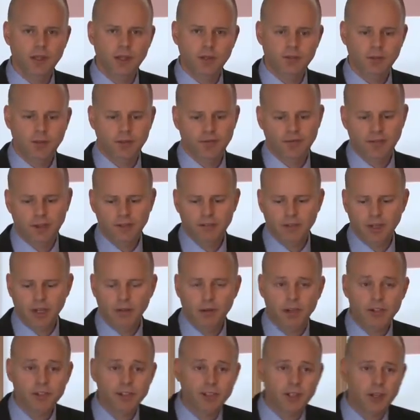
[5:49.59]
But fair value
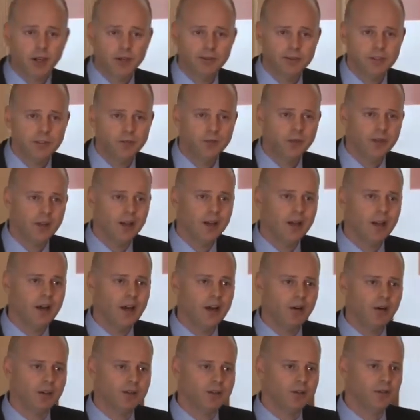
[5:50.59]
hedge accounting would
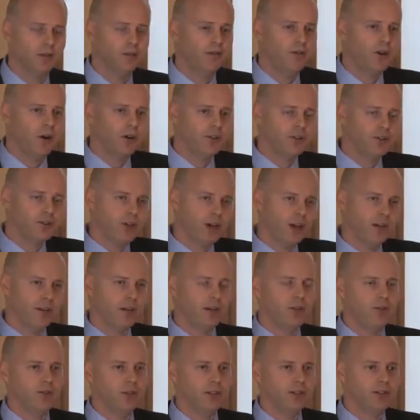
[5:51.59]
allow us to fast track
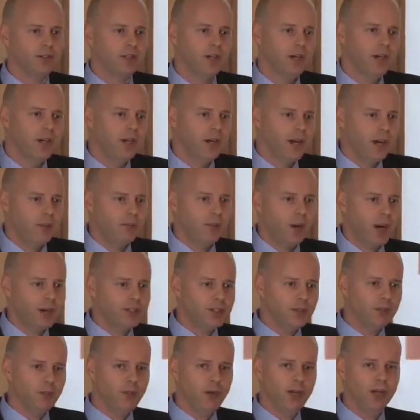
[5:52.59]
that risk and
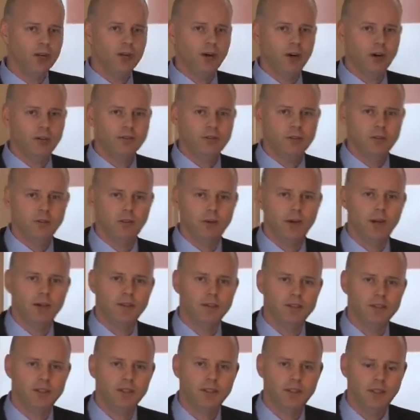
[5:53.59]
actually bring it onto the
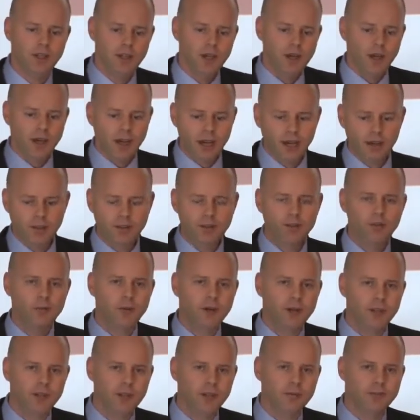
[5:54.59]
balance sheet and through
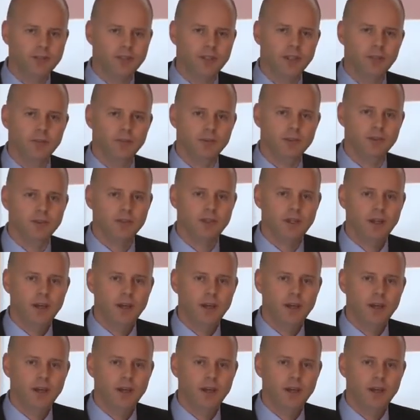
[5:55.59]
my income statement.